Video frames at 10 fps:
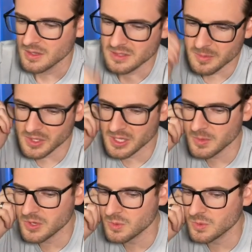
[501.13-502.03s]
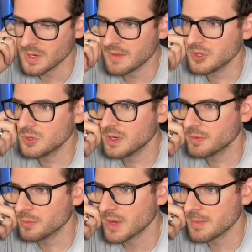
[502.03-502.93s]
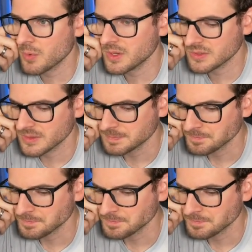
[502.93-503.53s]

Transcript: typically when you have to do different breakpoints,